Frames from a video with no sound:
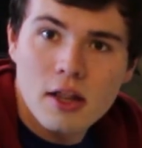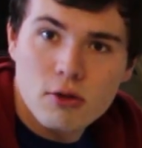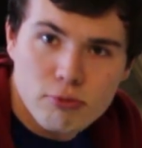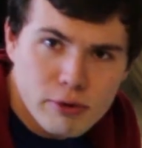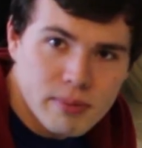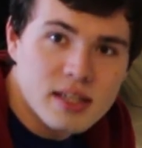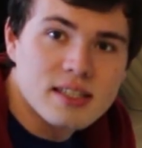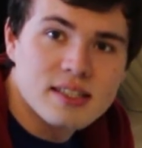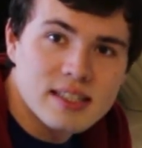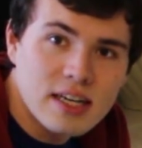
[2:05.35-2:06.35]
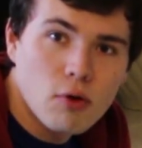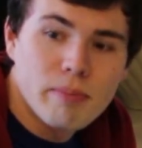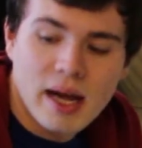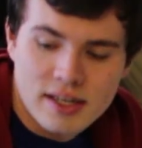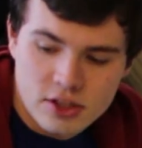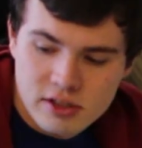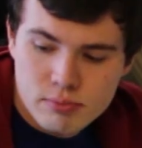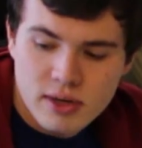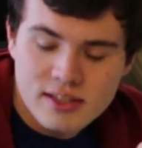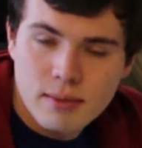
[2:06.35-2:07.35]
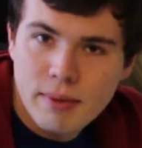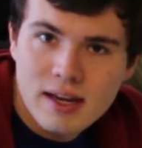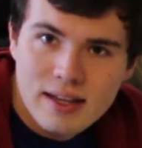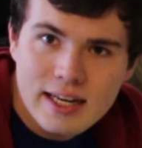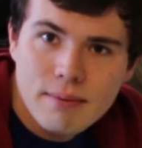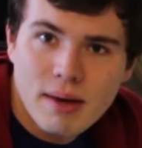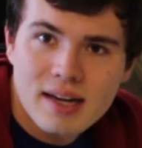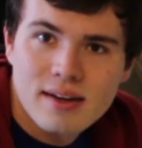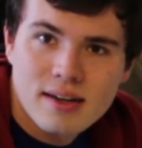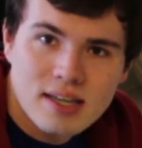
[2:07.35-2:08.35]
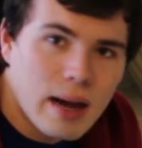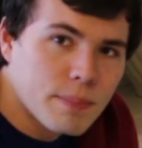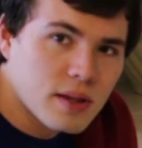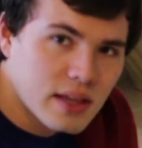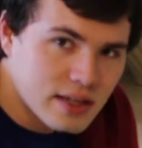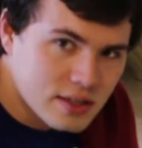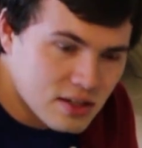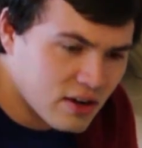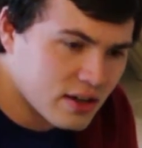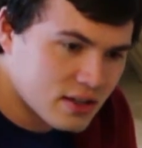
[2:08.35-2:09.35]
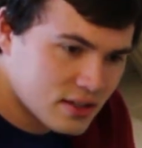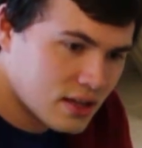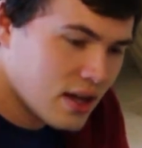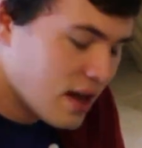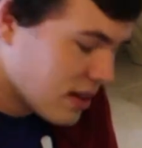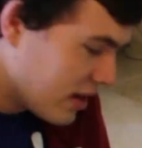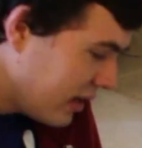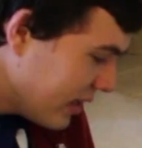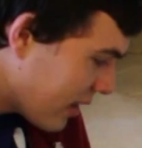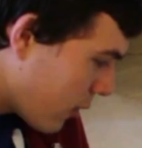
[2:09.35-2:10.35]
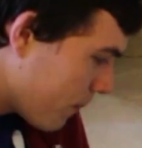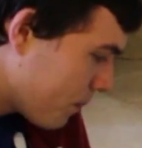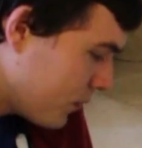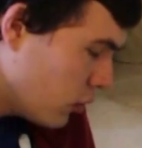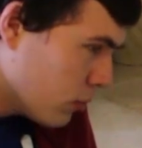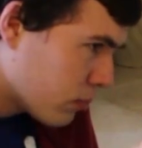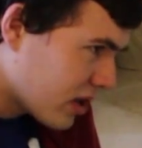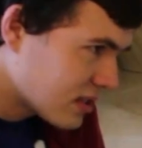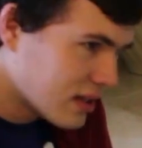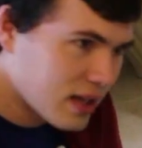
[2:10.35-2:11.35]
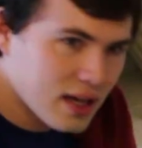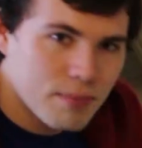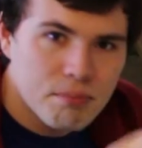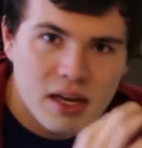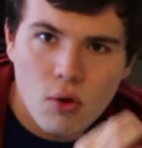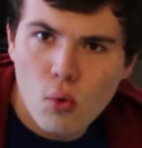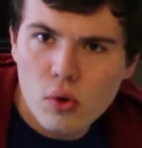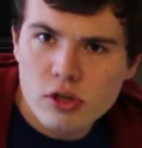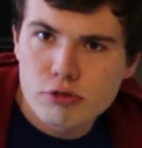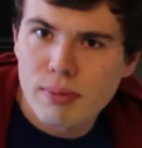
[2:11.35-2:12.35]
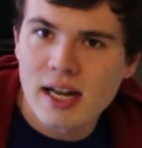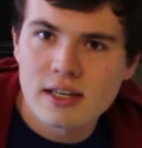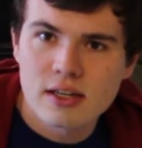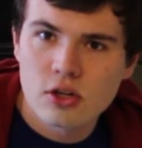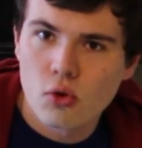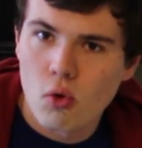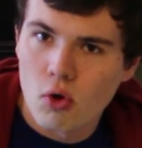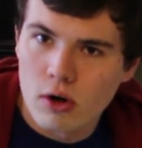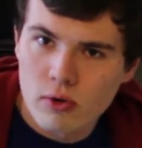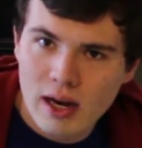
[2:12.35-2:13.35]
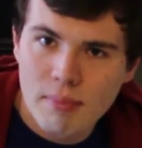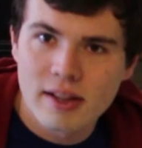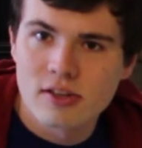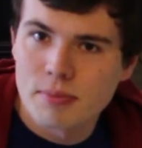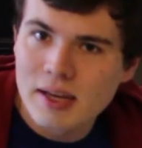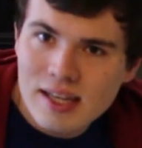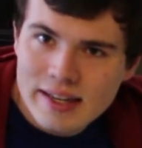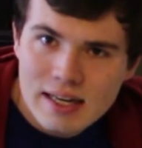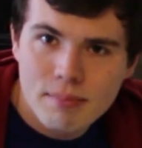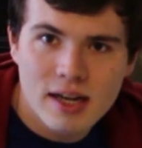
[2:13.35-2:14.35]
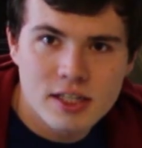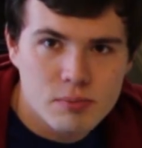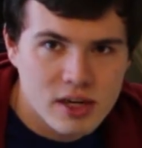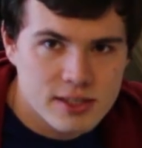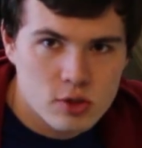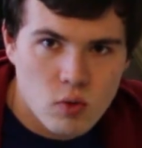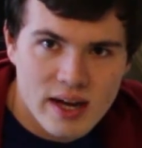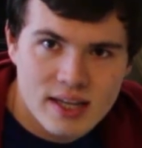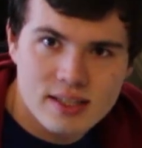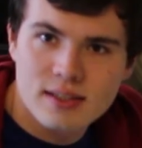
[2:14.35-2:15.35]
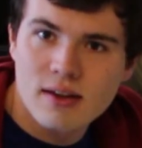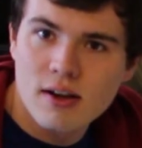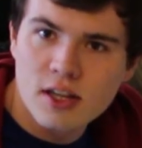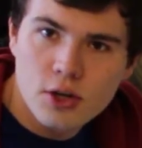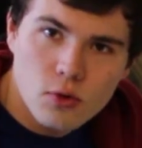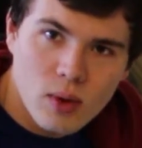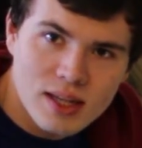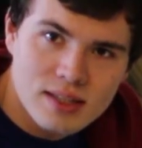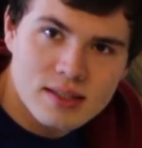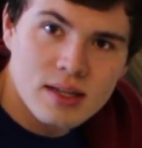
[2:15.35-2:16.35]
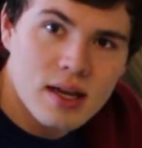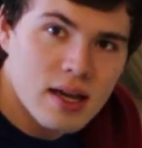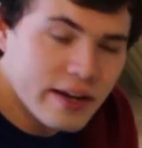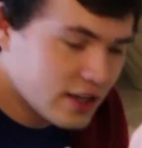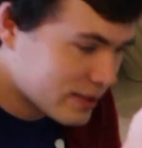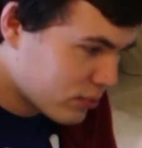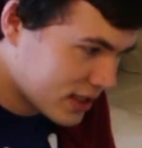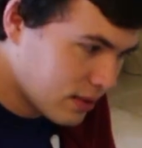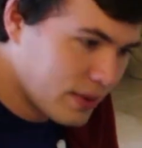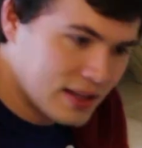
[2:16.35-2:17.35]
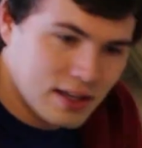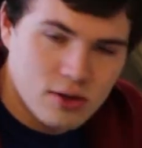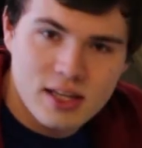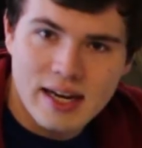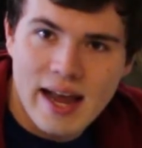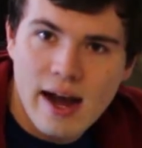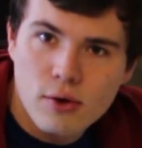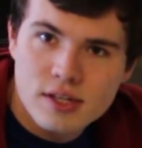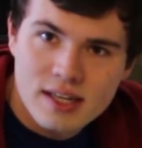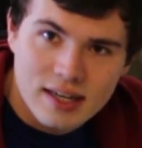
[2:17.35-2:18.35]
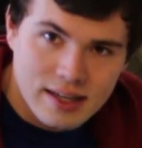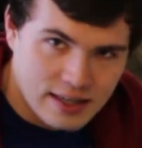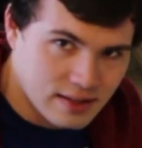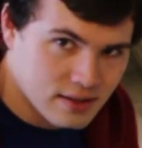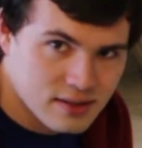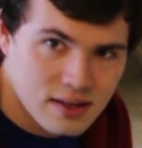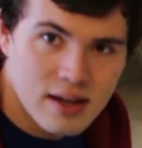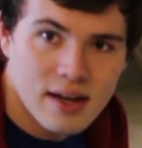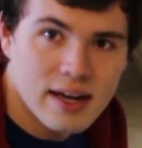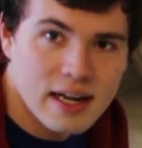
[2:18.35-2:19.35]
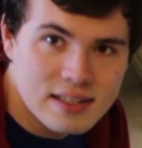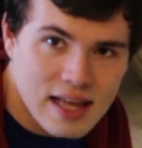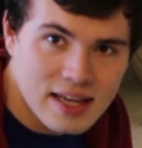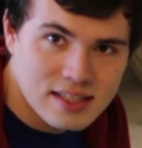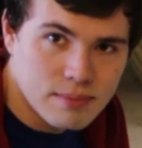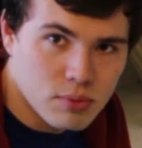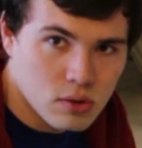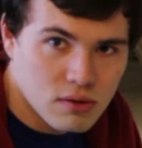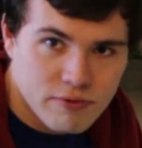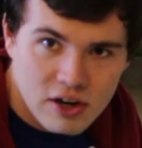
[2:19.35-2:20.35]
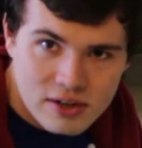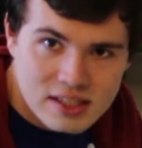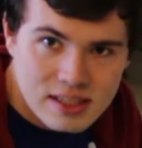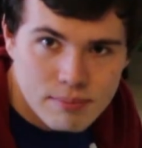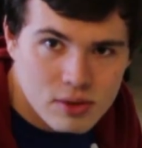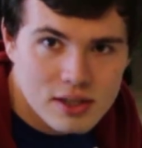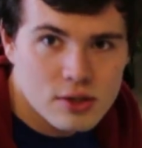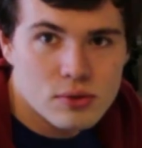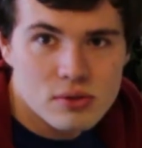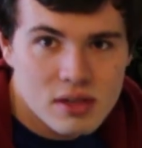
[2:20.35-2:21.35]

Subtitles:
The Roomba, it's a single button. You just press the big clean button on top, the thing starts. The Nido, you press the big orange button or gray button. There's a big clean button, you press it twice. On the new ones, you just press the button that looks like a house and it cleans. It's that simple. They're very simple to use.